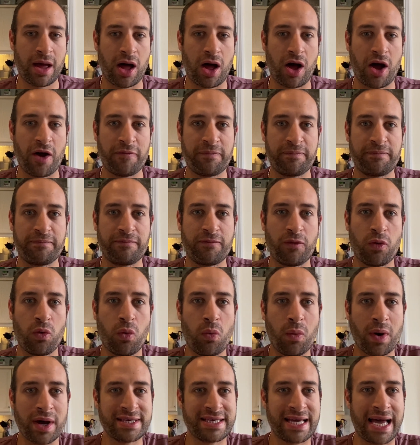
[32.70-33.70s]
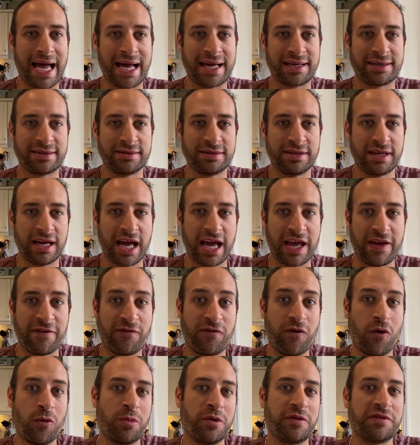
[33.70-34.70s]
I've always had a
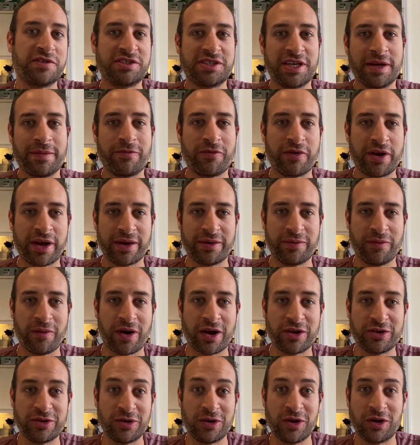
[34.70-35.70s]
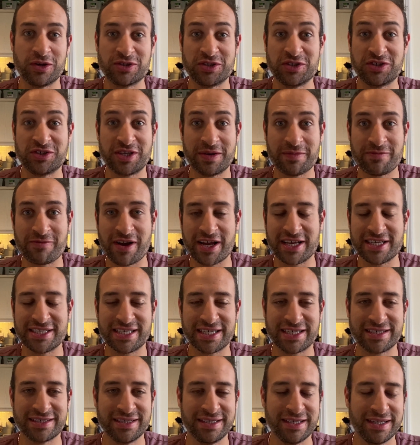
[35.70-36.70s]
form of sim rig where I do lots of sim
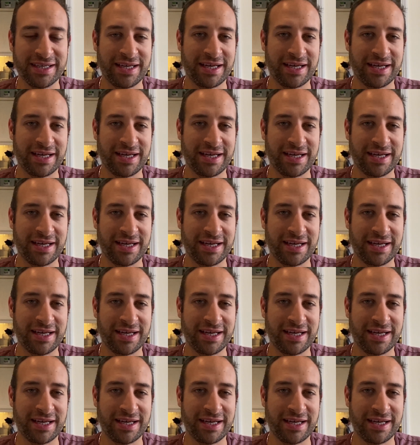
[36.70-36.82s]
racing.